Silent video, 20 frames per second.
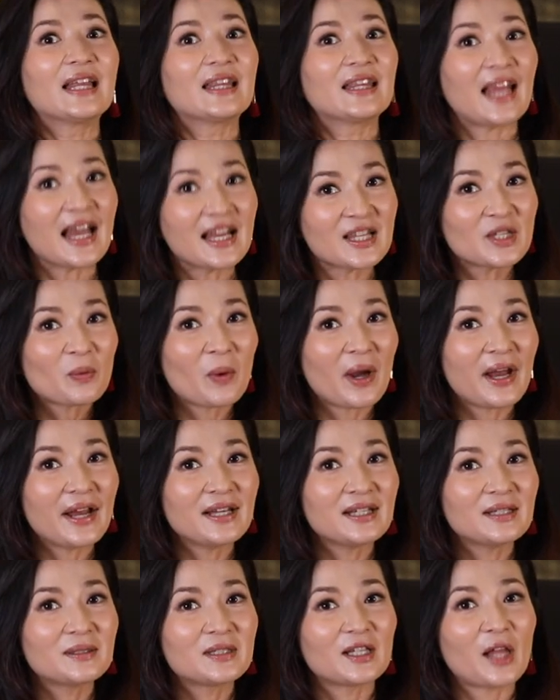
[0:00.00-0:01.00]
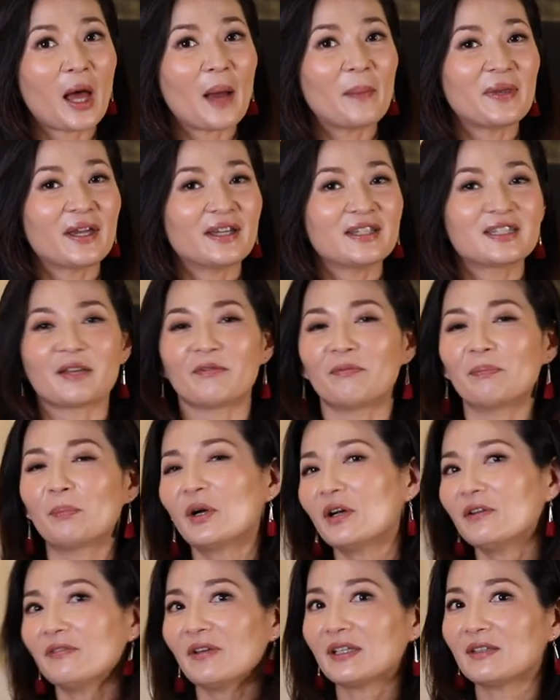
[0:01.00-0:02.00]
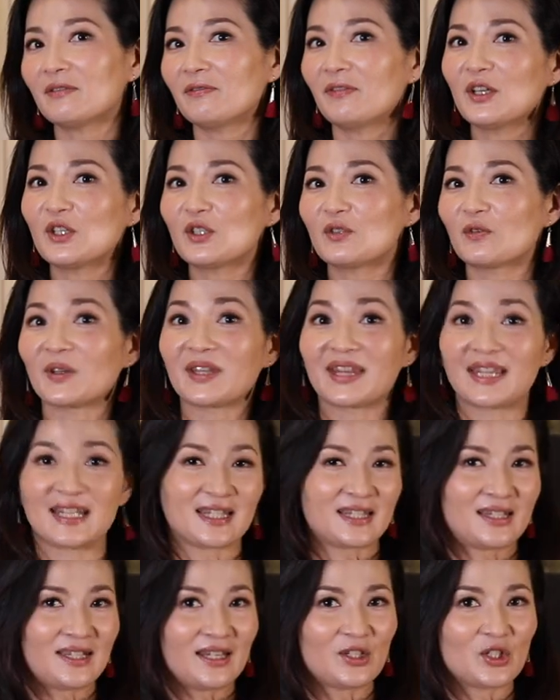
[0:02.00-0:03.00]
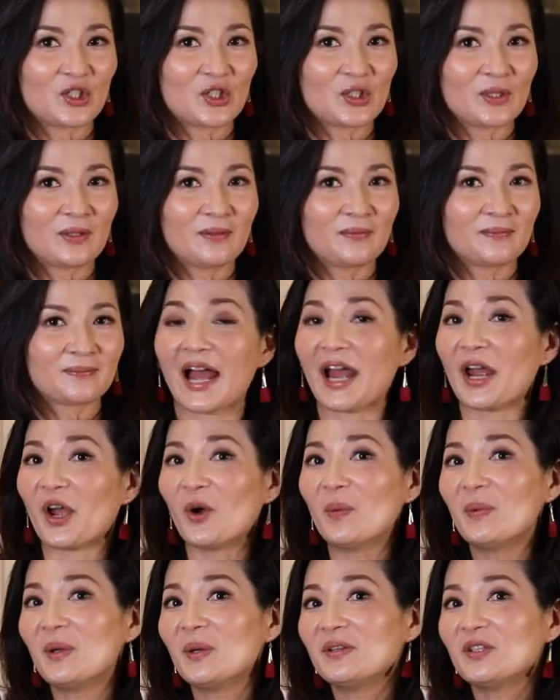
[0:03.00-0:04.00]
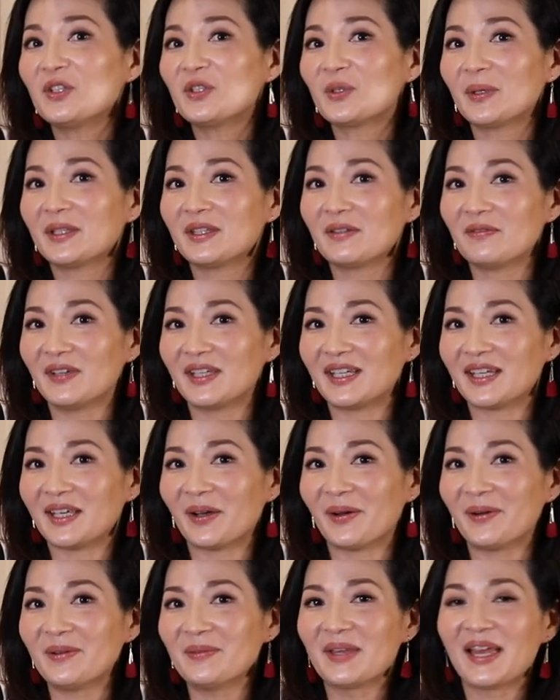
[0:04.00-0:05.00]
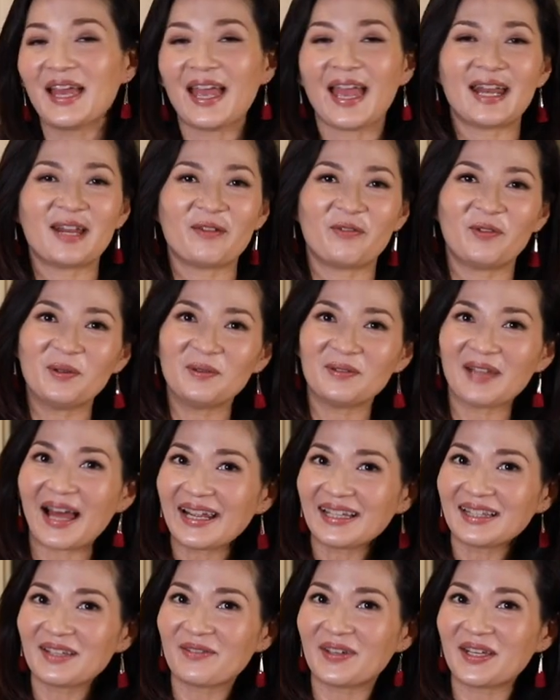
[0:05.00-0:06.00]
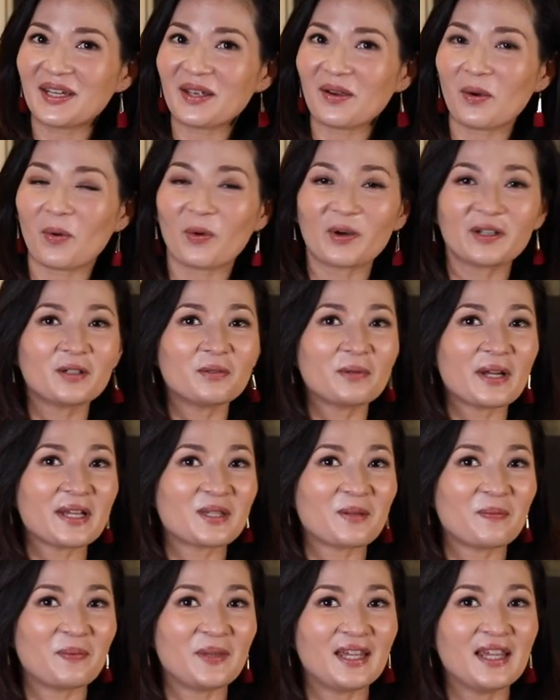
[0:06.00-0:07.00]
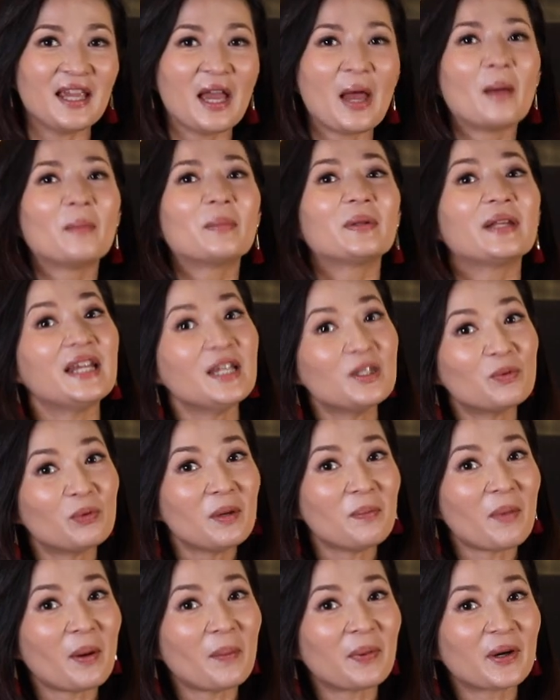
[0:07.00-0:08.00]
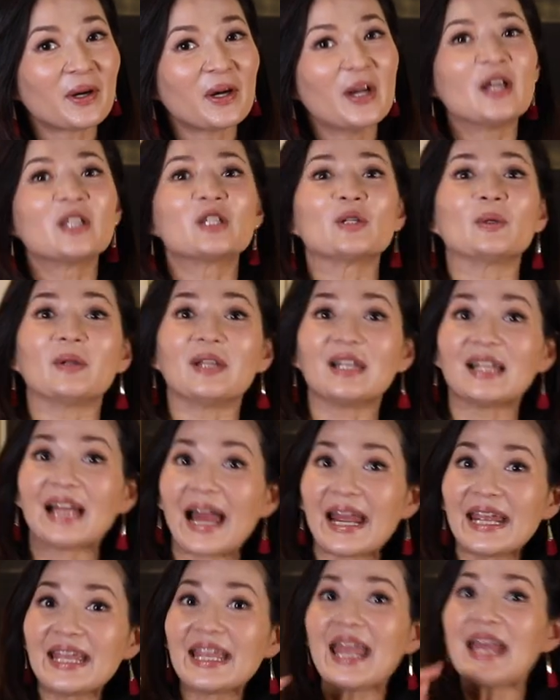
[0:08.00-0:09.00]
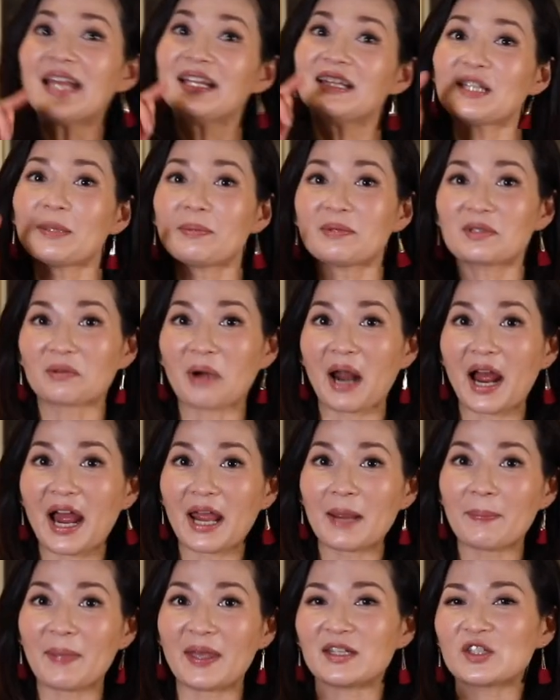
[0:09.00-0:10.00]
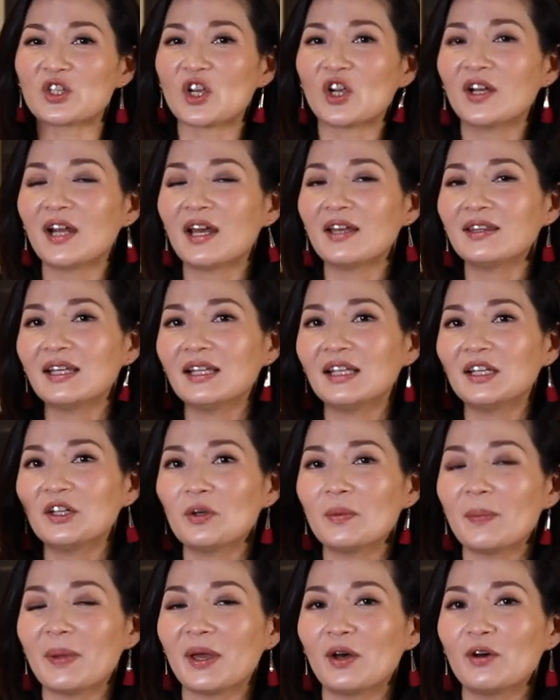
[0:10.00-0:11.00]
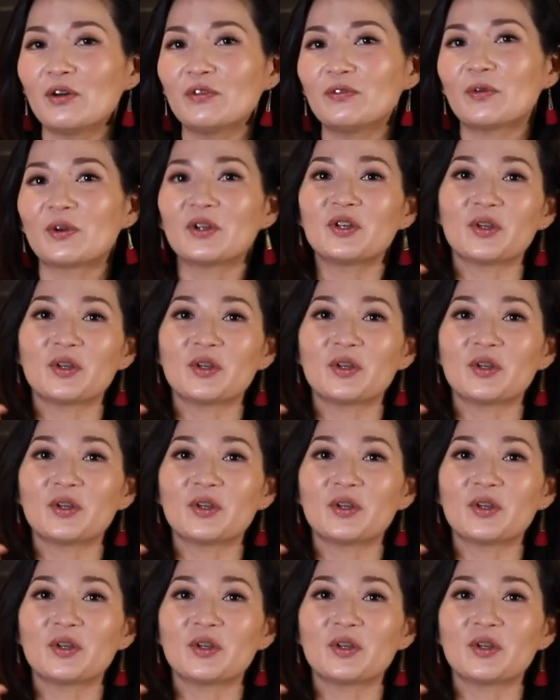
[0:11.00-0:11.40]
That's why tilapia is the perfect fish for this dish. I hope you enjoyed the video, and if you liked the video or the recipe, please remember to like and subscribe and turn on the little bell for